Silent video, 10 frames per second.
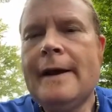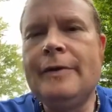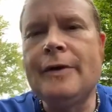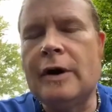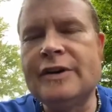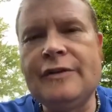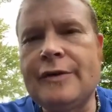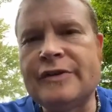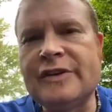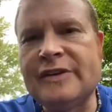their odds of
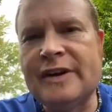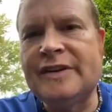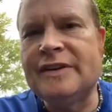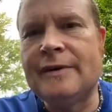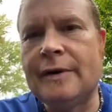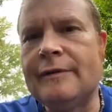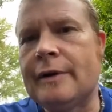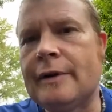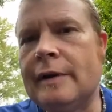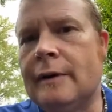their success is very,
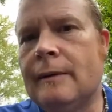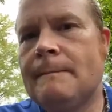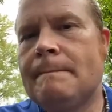very low.